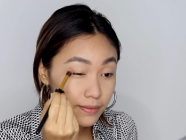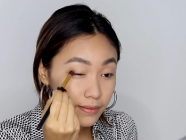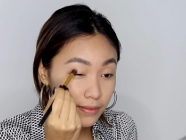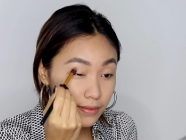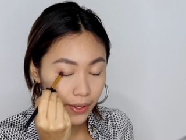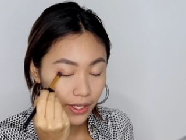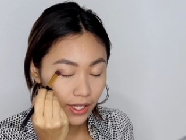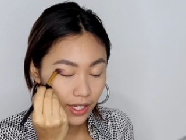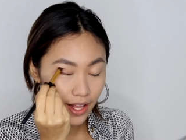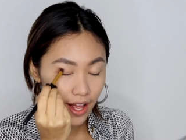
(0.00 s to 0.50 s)

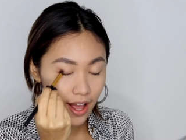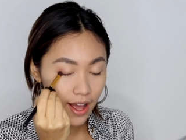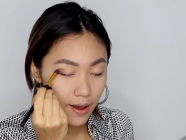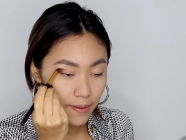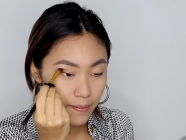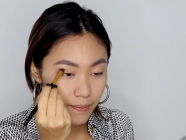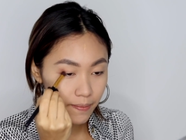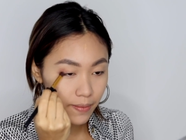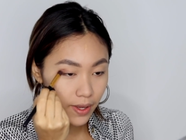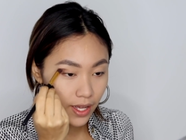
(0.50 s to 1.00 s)
build
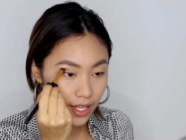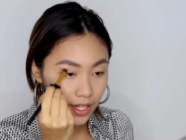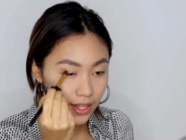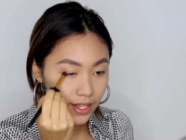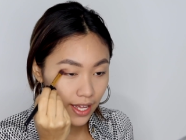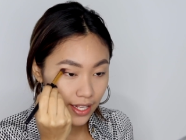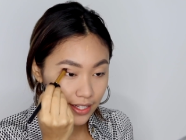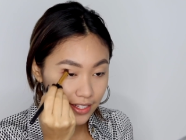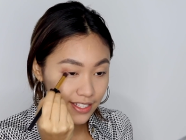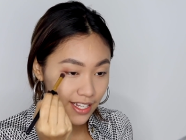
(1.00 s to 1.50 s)
up
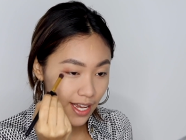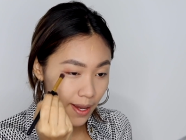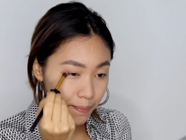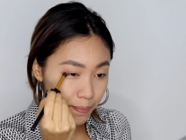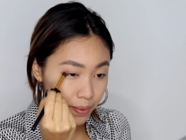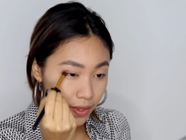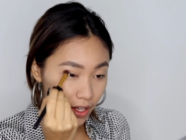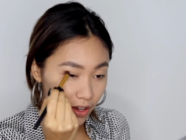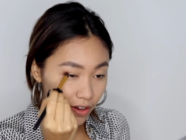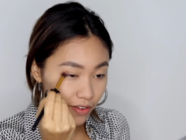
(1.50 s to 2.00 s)
that depth
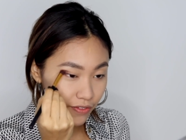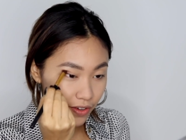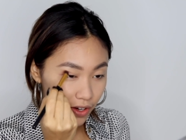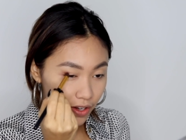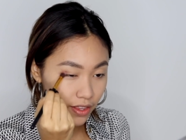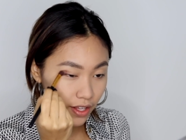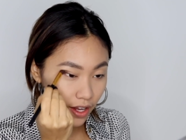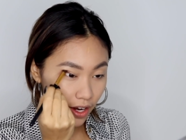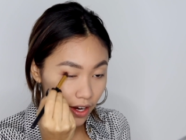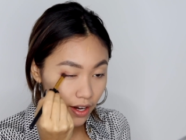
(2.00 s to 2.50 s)
over
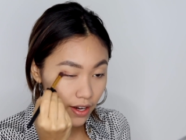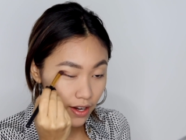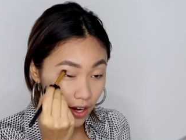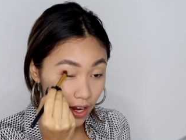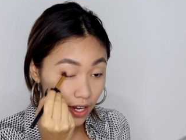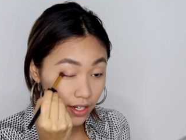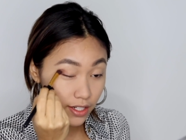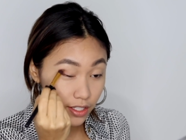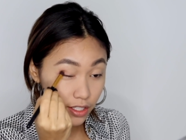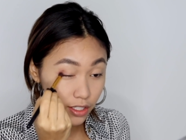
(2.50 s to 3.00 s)
there
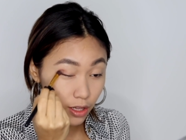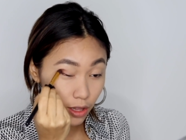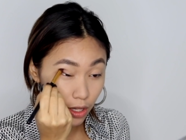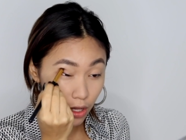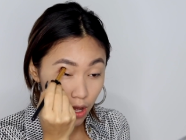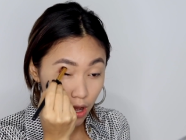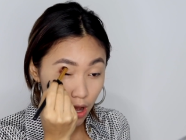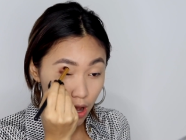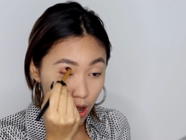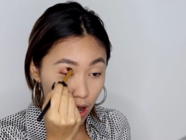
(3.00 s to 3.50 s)
and just
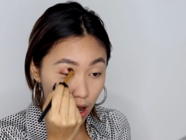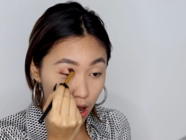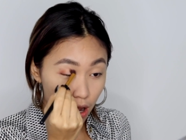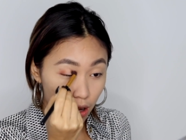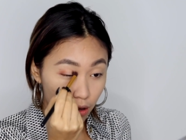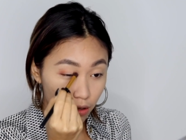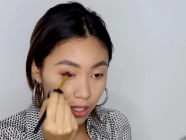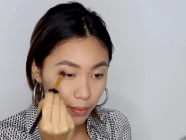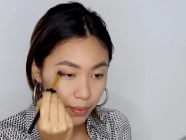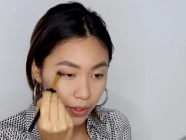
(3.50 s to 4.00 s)

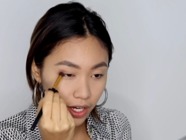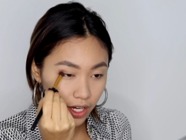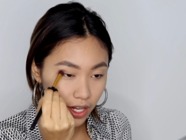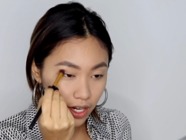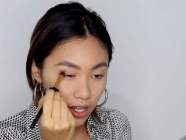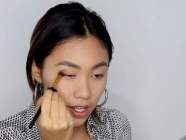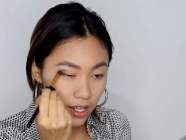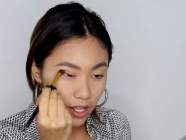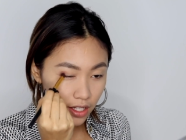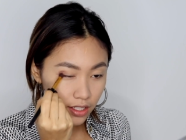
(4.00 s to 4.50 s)
slowly bring it
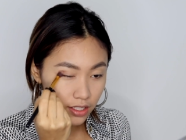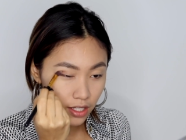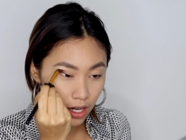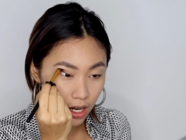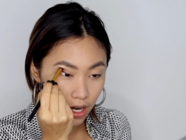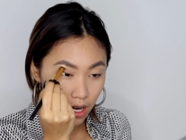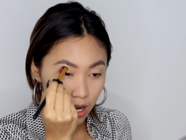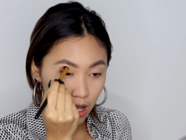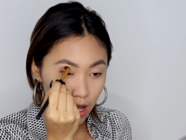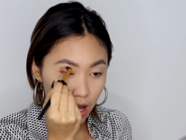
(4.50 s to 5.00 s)
in.
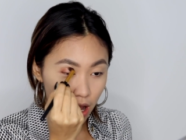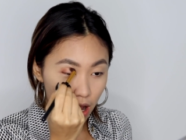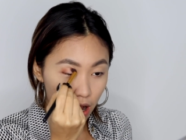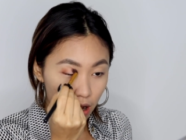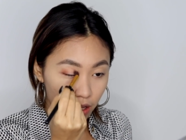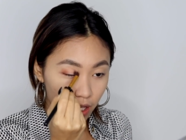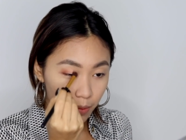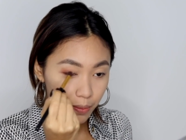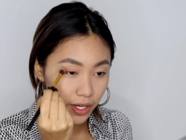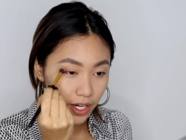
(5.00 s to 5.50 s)

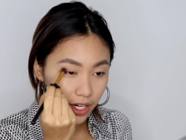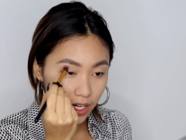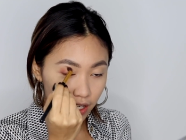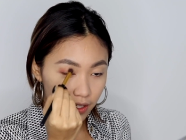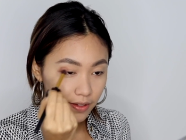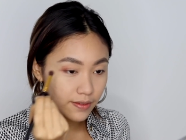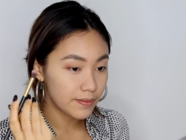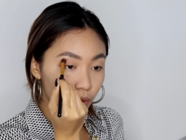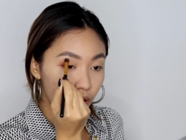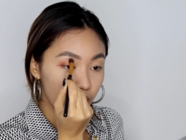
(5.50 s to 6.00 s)
Slowly bring it in.
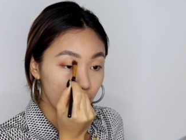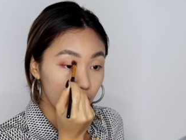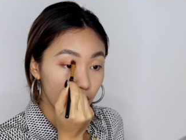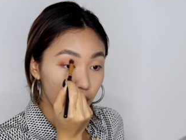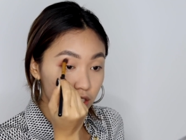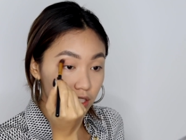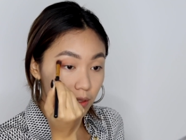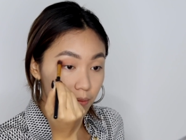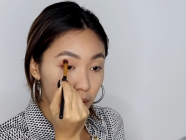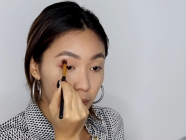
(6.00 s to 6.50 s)
You want the look
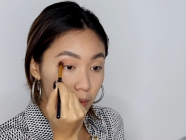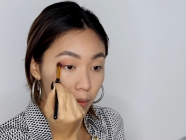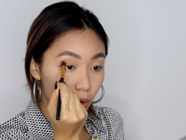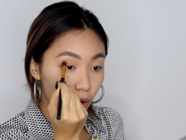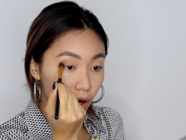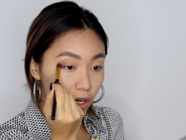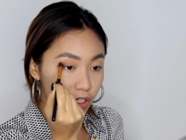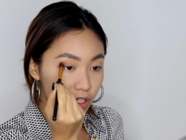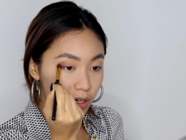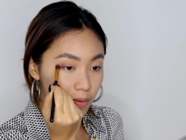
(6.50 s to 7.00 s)
to be
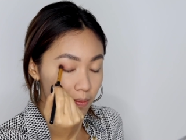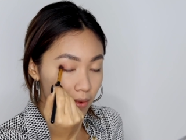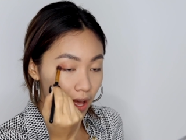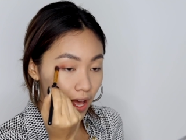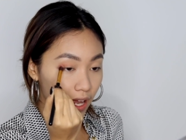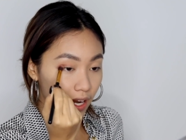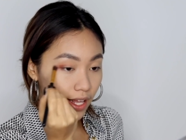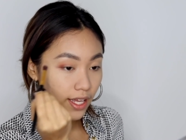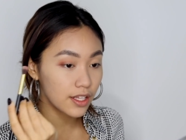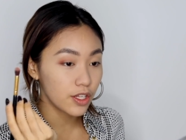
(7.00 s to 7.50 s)
more
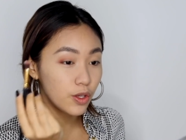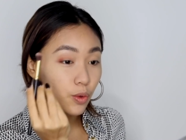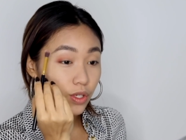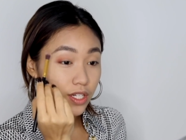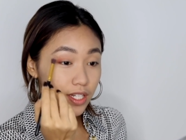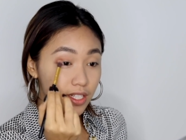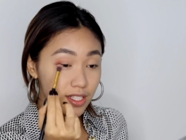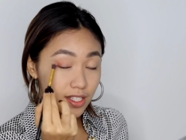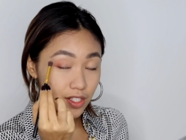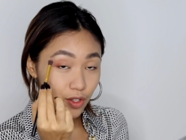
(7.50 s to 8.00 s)
dramatic. You
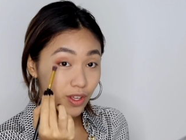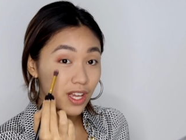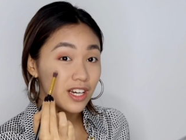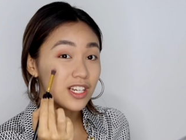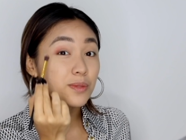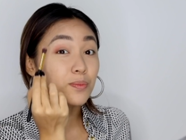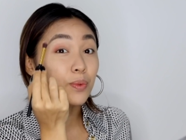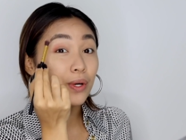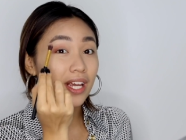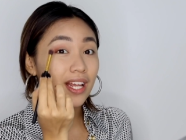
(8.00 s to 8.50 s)
can
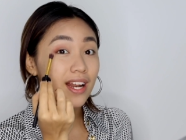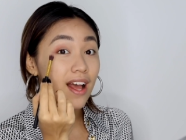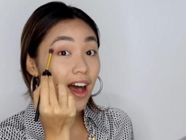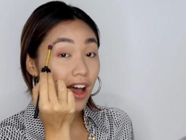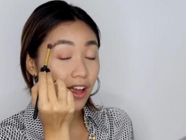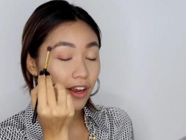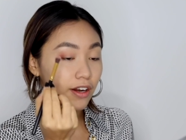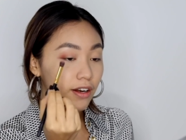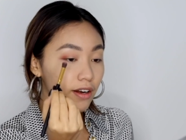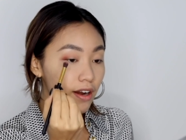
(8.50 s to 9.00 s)
just bring it
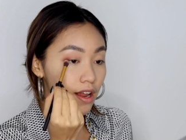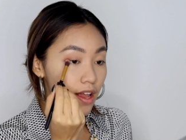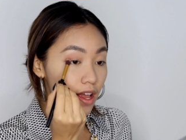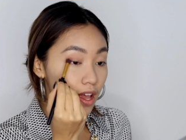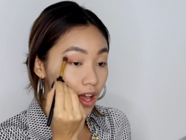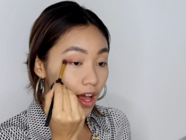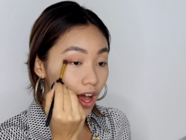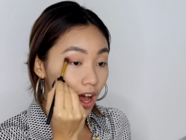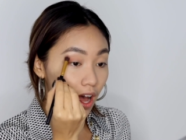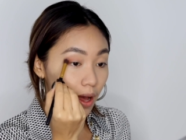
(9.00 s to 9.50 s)
higher
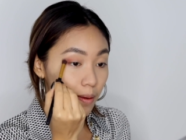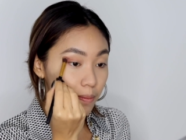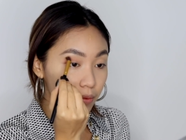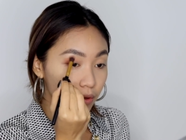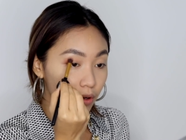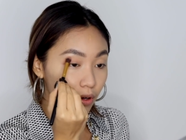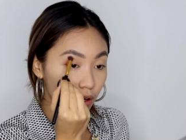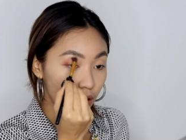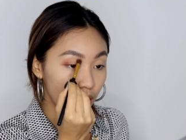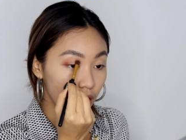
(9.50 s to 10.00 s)
up
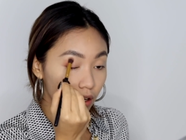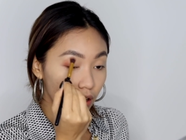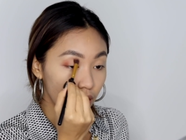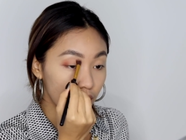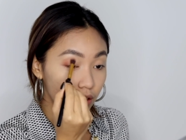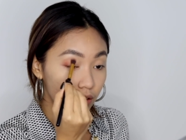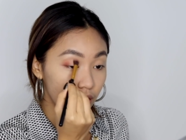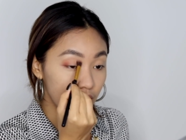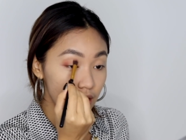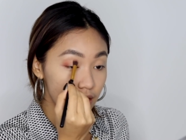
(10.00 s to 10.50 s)
your
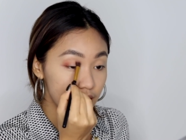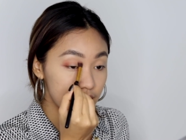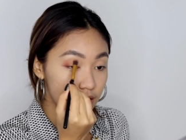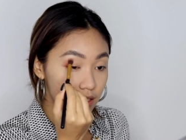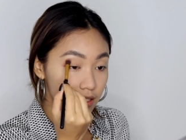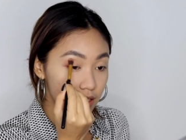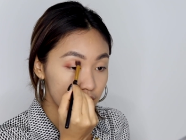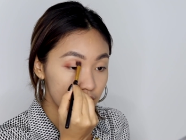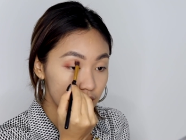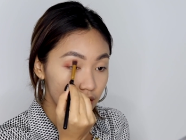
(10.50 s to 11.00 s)
crease,